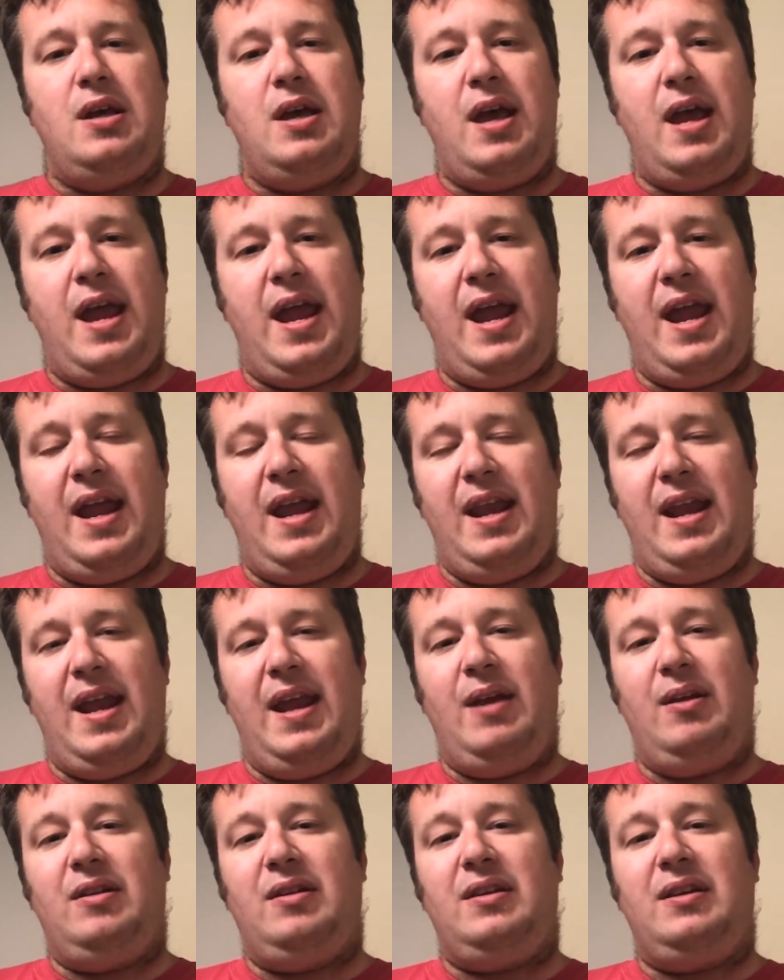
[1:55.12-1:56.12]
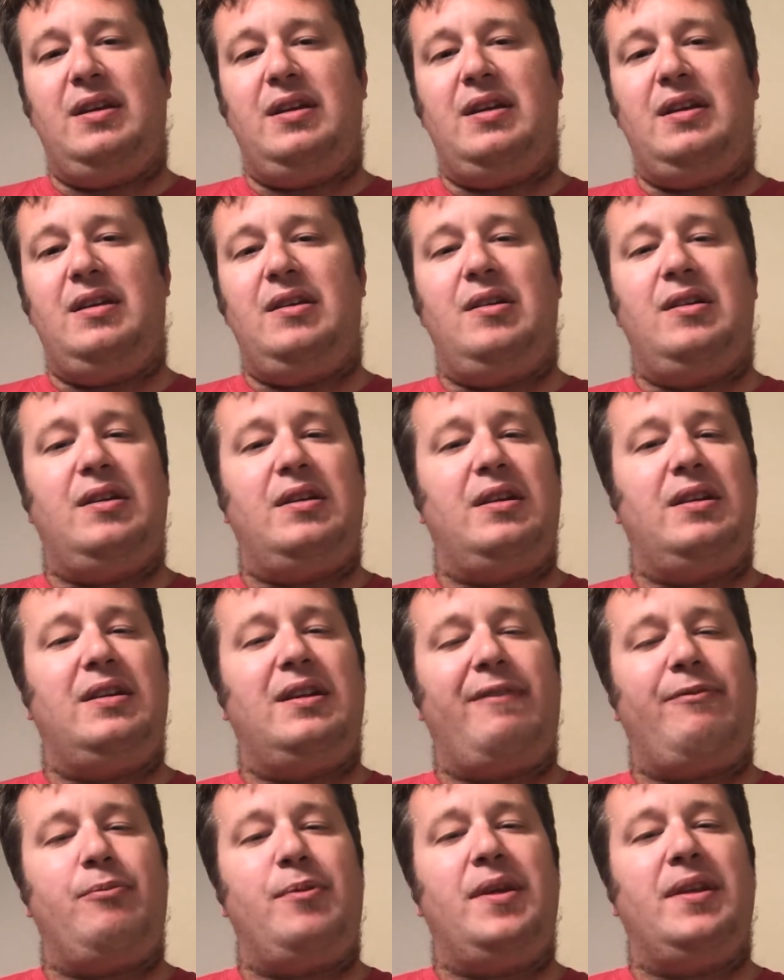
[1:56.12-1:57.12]
and it
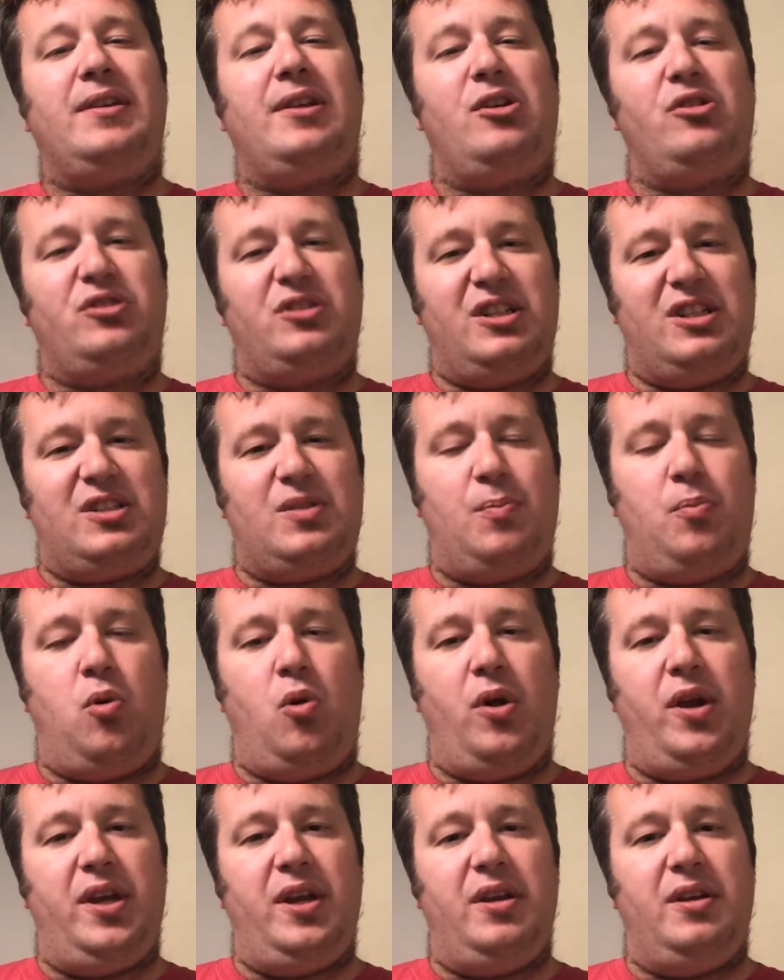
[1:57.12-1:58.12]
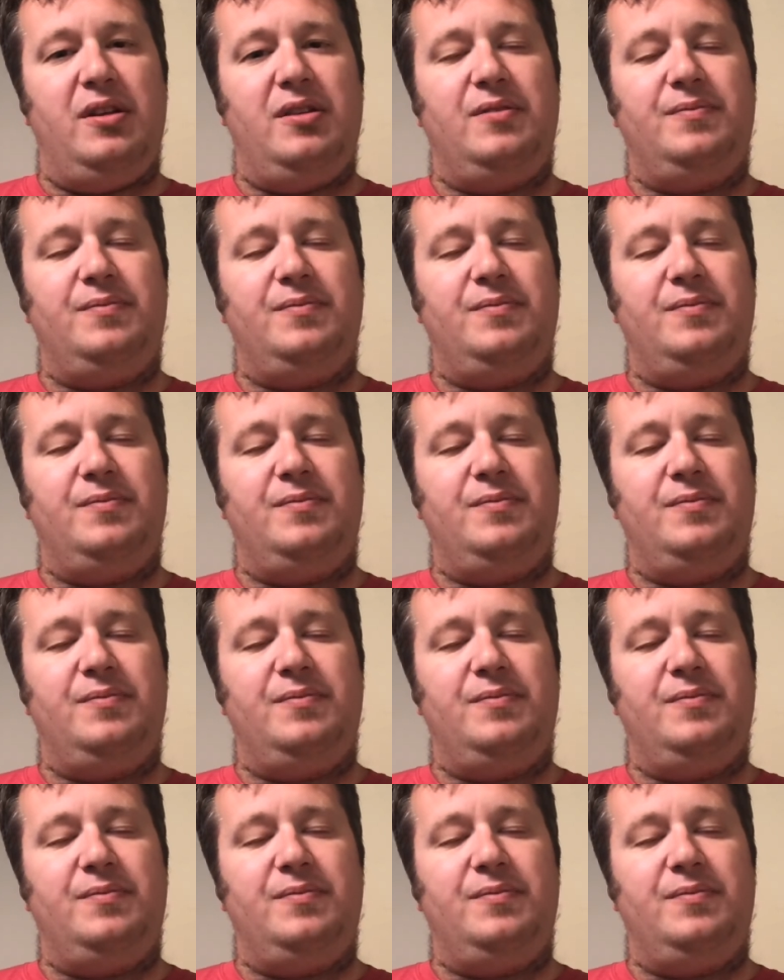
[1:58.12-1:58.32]
left me a little disappointed.